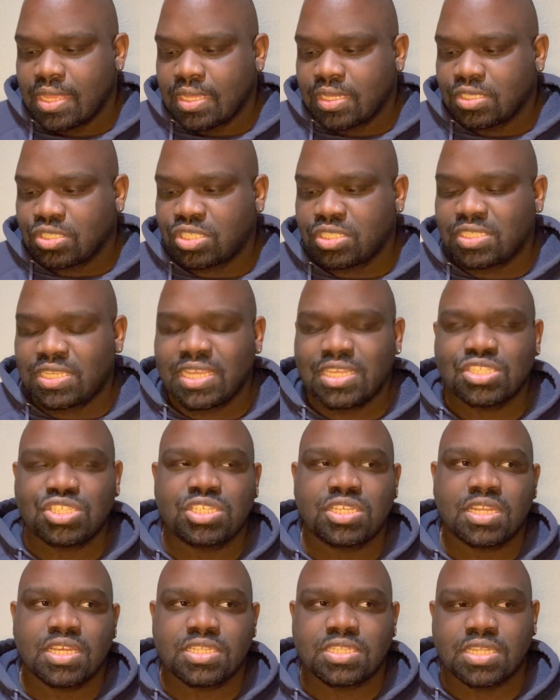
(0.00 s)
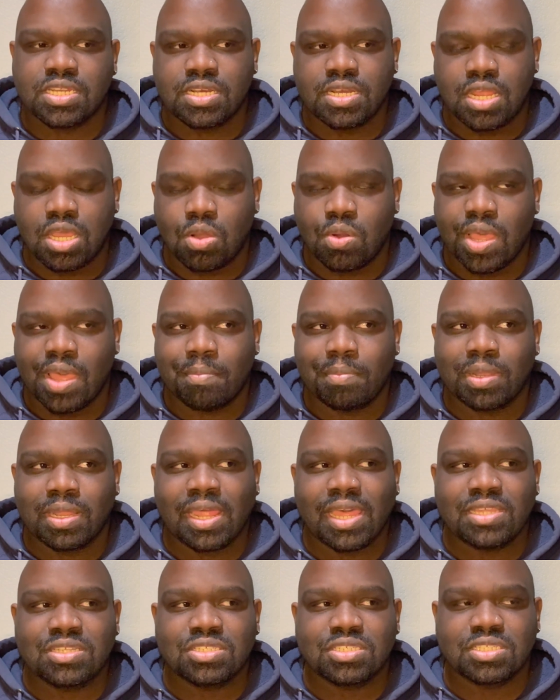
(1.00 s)
She says she doesn't know, and
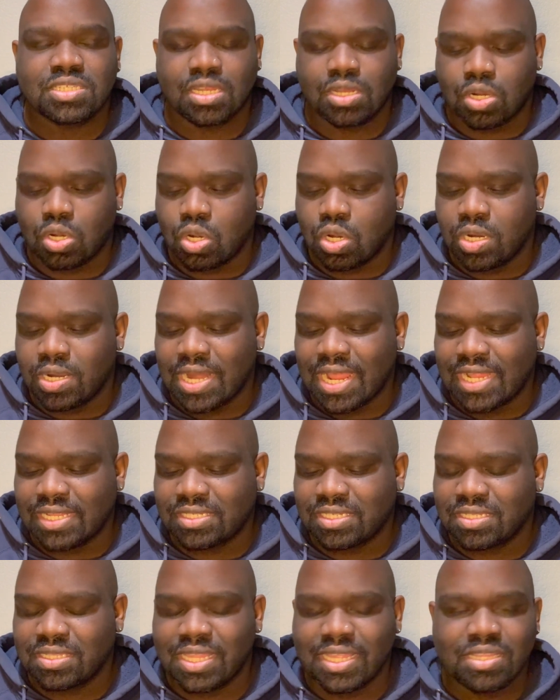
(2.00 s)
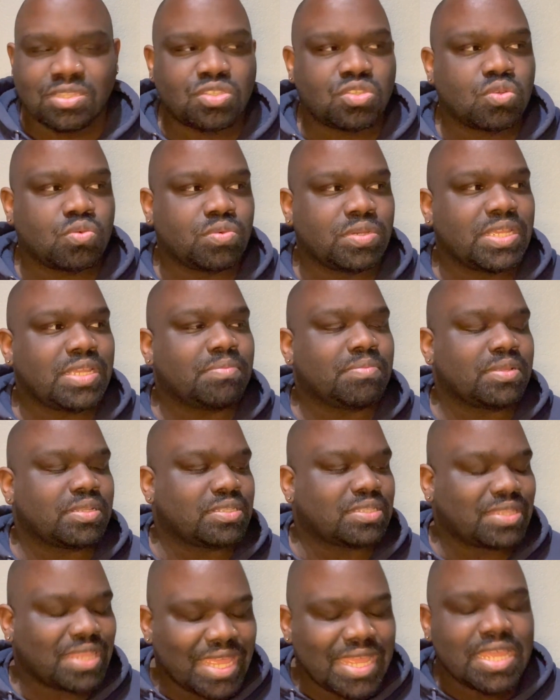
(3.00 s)
Malaysia's telling her not to think too deep,
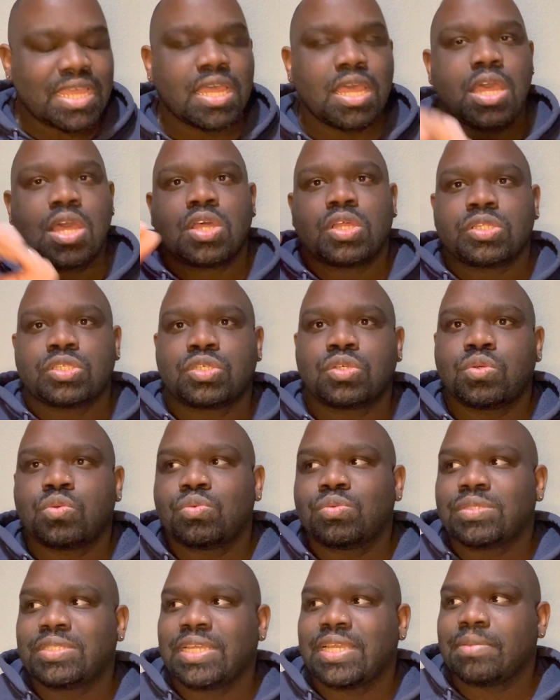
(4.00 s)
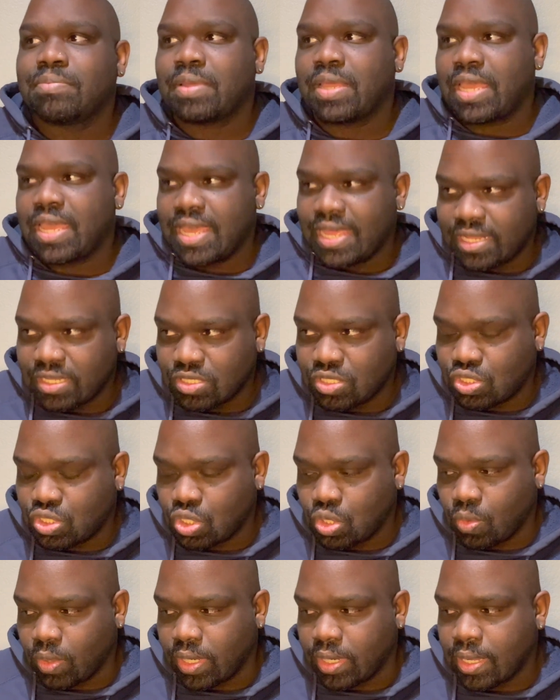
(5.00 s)
think too deep
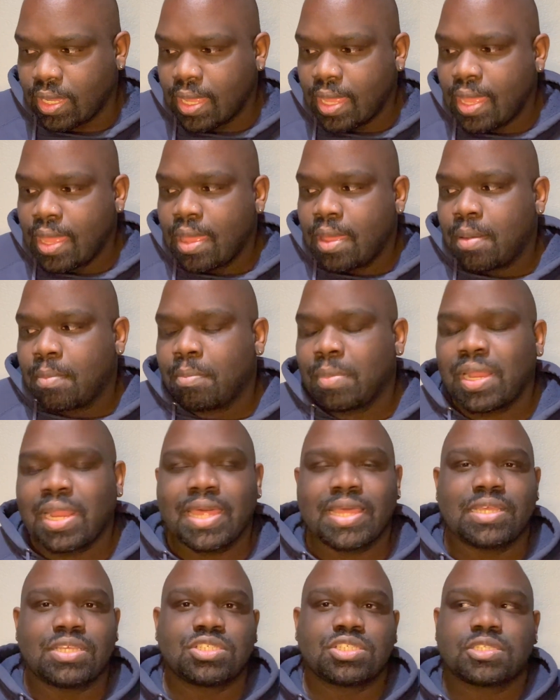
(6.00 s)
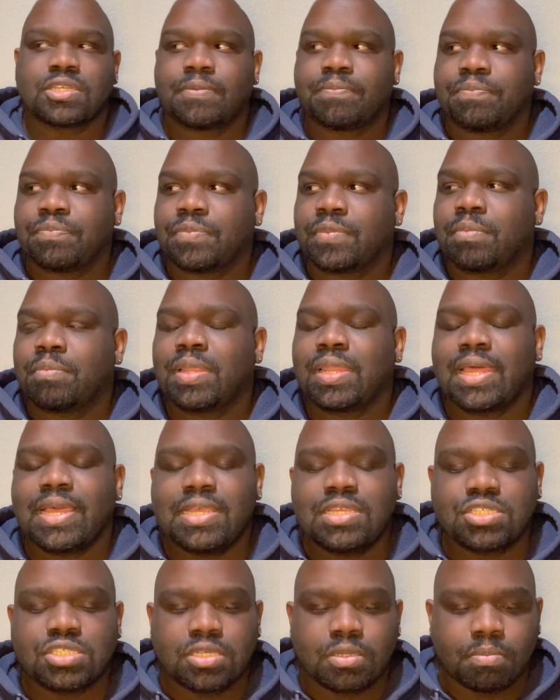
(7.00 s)
into it. Malaysia,
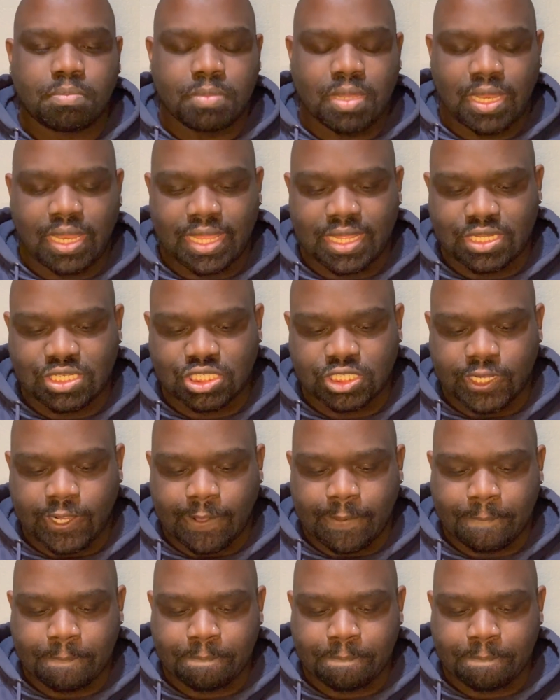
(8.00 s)
Malaysia, Malaysia.